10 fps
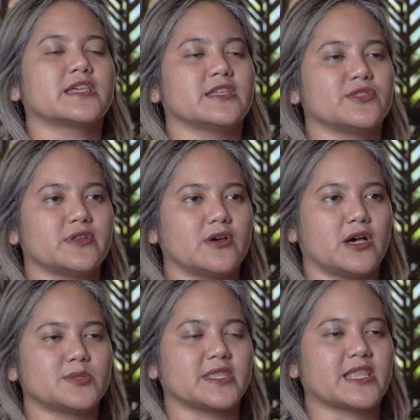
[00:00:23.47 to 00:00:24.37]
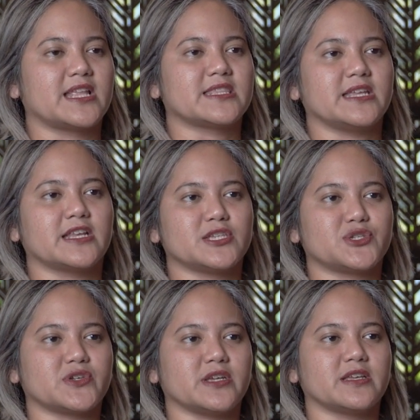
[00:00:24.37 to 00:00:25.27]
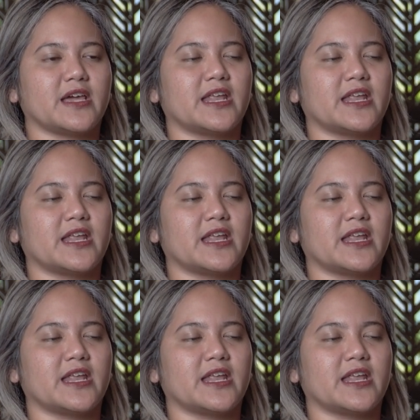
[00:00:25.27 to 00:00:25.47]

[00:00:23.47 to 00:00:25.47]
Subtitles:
get into the hospitality industry?